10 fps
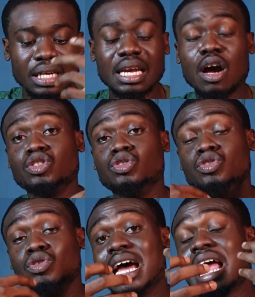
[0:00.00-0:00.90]
Now you
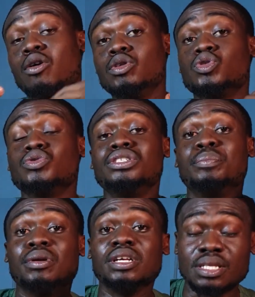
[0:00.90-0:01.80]
know that you are going to
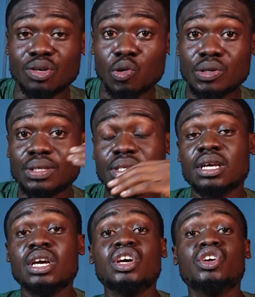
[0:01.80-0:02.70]
repeat the courses,
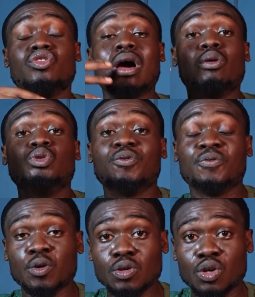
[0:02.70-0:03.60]
you are going to
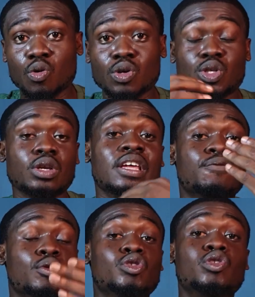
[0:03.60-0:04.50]
fail the course
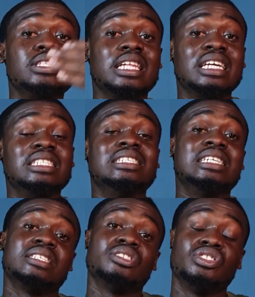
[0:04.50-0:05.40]
if you do not take the
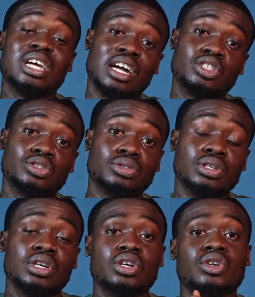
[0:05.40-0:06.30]
necessary action.
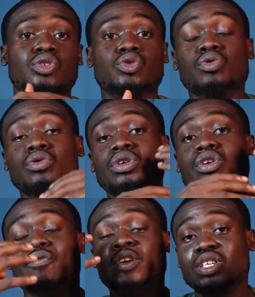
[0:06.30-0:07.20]
So
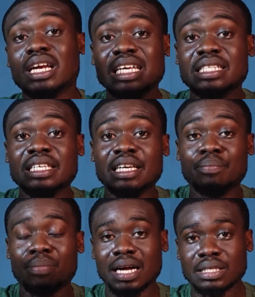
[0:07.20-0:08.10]
visualize the
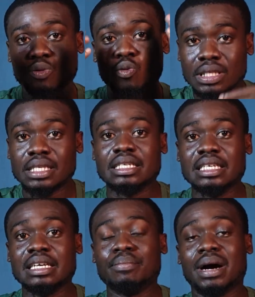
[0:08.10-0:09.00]
impact. What is the
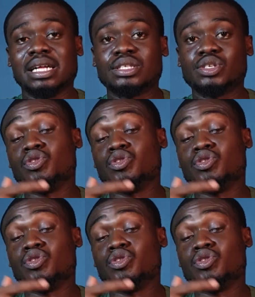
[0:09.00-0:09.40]
impact?